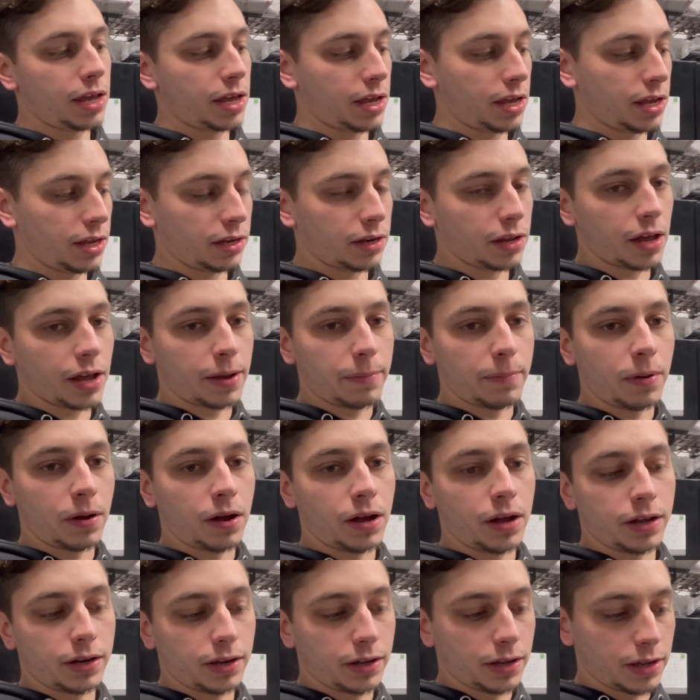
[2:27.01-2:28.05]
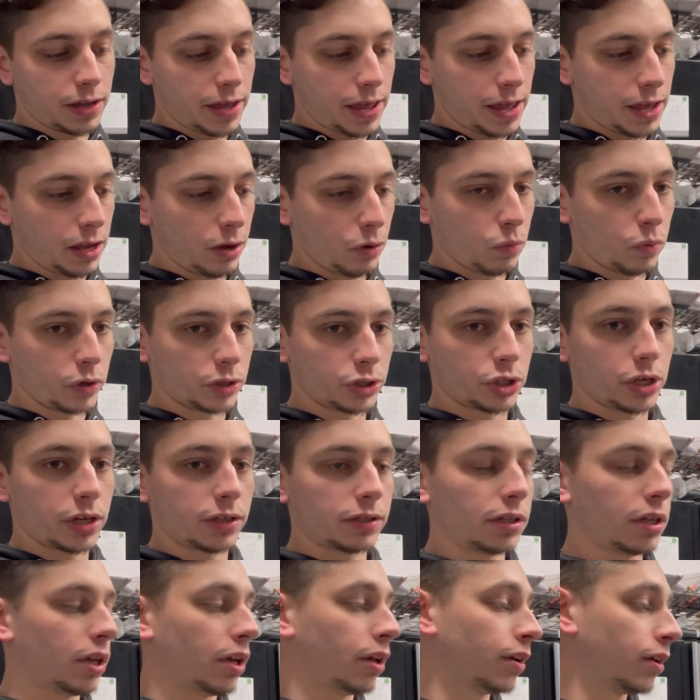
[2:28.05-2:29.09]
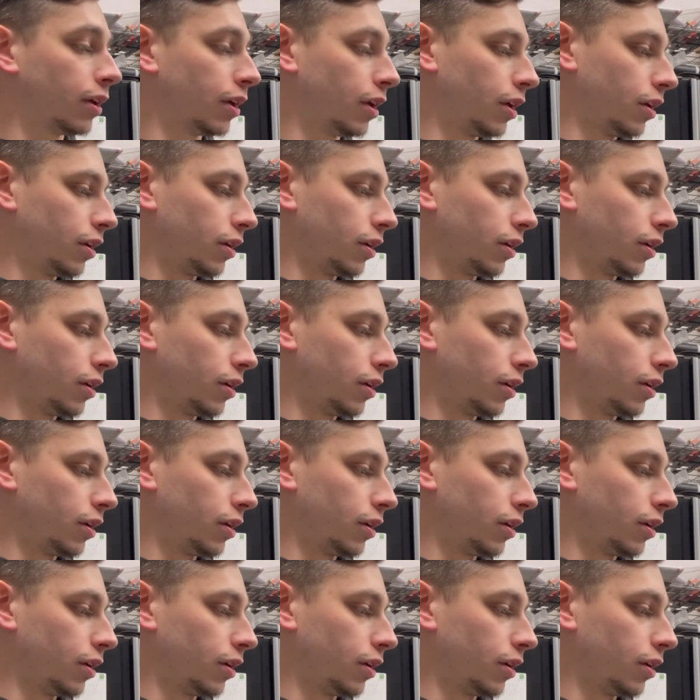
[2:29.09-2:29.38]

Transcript: and I bought a 1JZ.